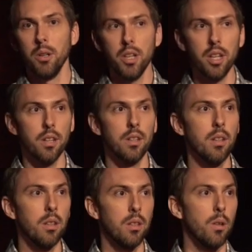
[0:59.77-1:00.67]
here
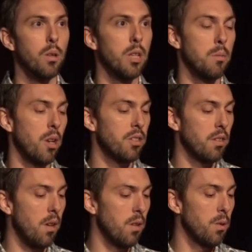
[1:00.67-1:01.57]
locally, but
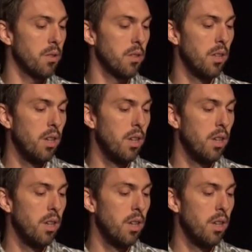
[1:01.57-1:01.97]
also all over.